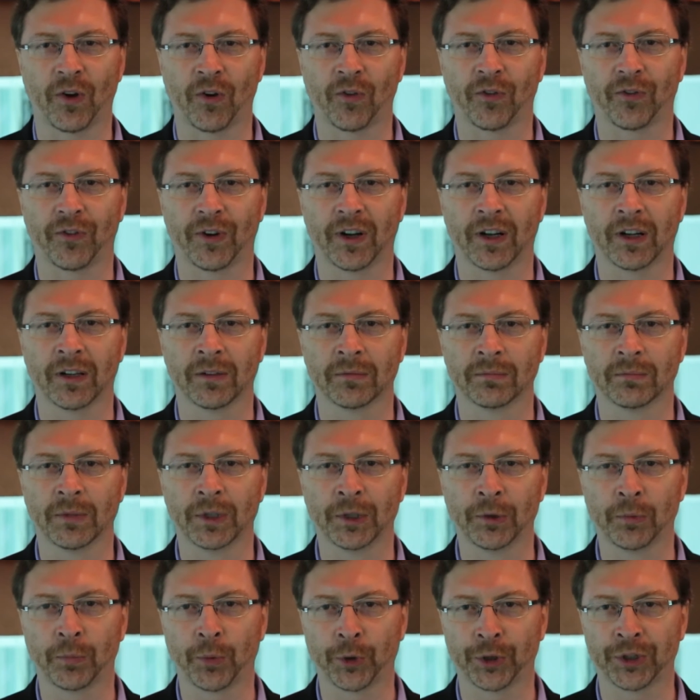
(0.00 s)
of
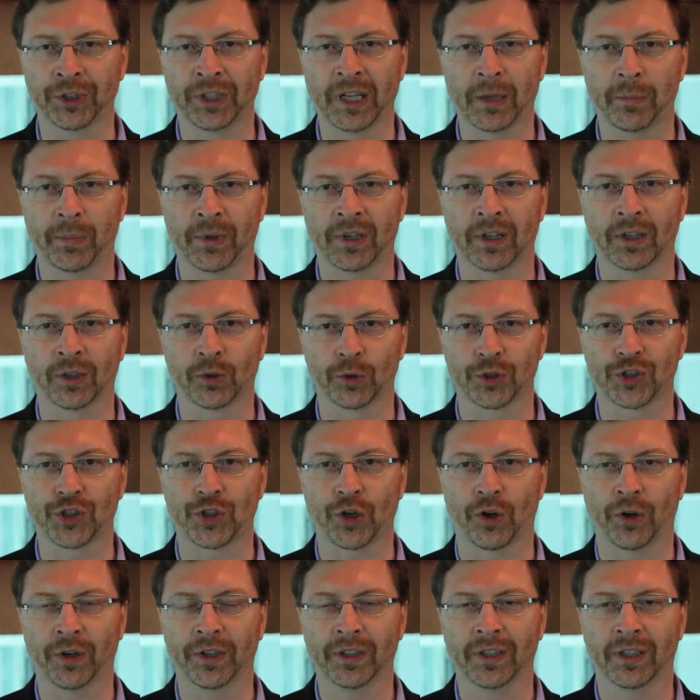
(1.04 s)
uh, putting up a good
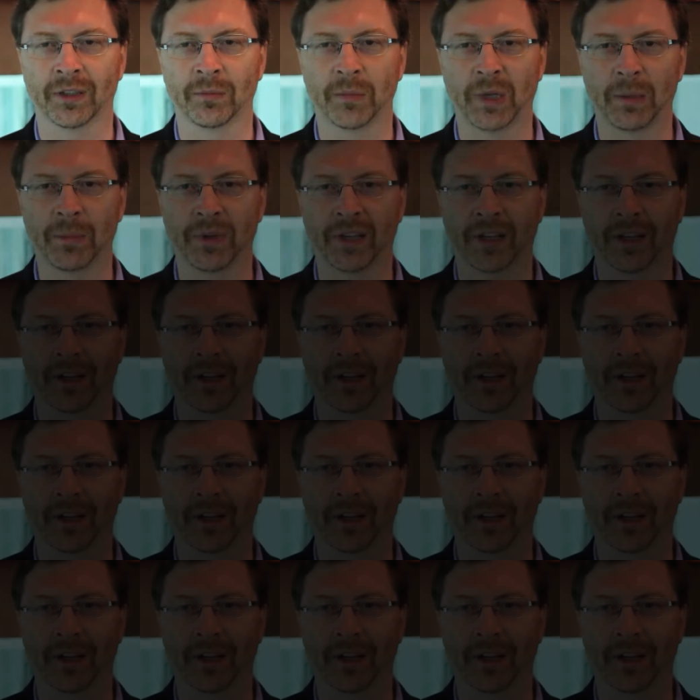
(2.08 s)
showing and maybe